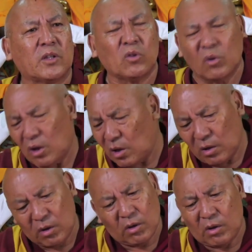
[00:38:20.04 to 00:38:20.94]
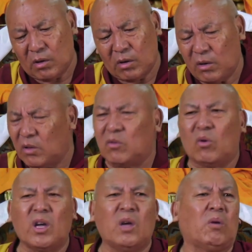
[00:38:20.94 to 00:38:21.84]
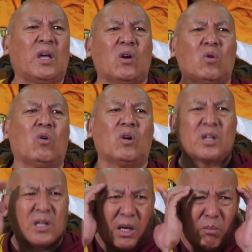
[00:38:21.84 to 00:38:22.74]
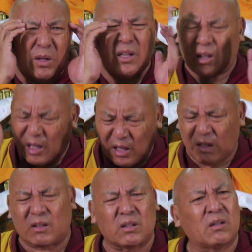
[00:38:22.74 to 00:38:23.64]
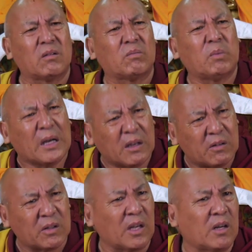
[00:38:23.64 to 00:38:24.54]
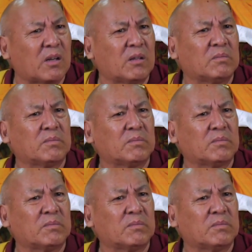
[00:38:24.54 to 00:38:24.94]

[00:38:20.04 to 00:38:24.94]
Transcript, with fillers: So talking we can do all the time, but the thing is practicing it.